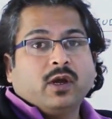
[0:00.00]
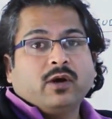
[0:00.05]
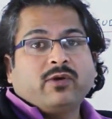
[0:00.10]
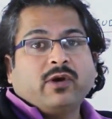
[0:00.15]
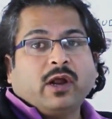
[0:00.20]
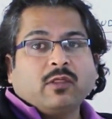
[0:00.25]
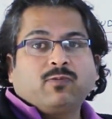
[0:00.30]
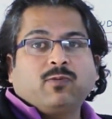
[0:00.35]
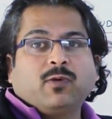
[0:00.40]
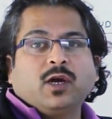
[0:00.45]

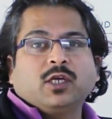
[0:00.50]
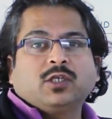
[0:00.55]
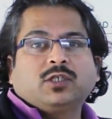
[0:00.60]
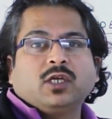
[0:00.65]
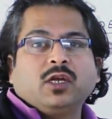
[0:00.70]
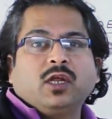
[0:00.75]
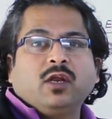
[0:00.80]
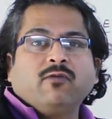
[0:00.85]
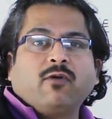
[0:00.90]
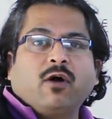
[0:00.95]

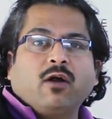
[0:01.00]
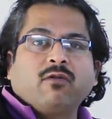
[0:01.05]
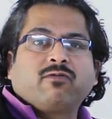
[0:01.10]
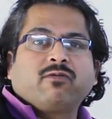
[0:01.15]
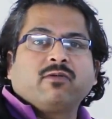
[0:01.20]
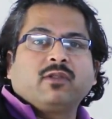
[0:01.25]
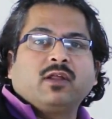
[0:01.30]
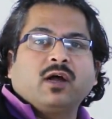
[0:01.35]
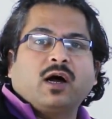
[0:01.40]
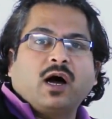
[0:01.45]
Transportation involves
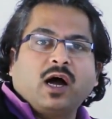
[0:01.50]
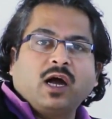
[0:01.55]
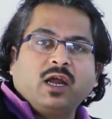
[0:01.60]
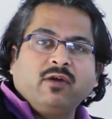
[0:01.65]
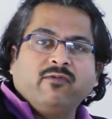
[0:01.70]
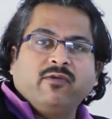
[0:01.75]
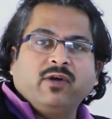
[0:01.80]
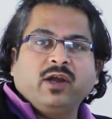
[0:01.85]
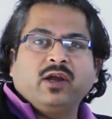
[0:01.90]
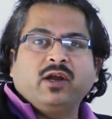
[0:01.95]
with the
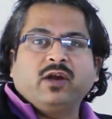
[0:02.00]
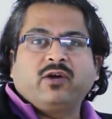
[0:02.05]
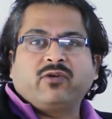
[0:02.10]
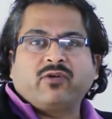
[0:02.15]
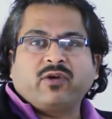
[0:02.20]
highway,